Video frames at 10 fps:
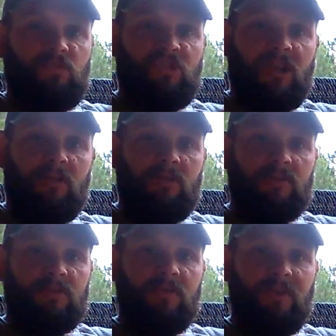Check out
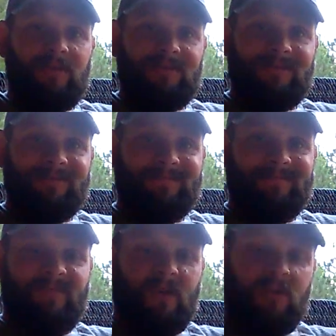those two things.
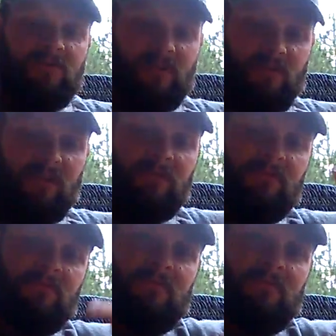Follow Tony.